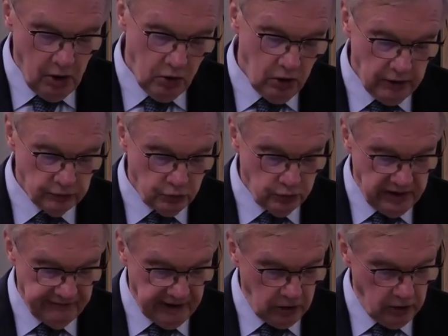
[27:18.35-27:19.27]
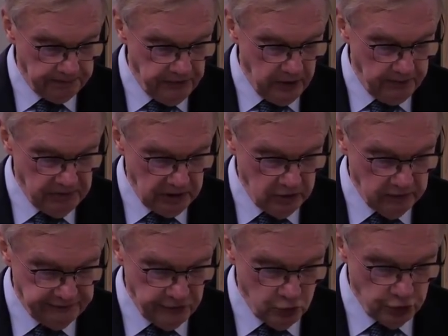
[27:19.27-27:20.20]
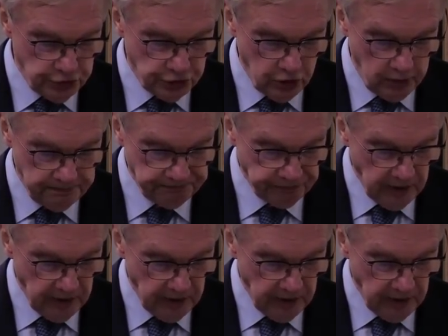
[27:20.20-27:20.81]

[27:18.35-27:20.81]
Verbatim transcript: or how to develop them in the future.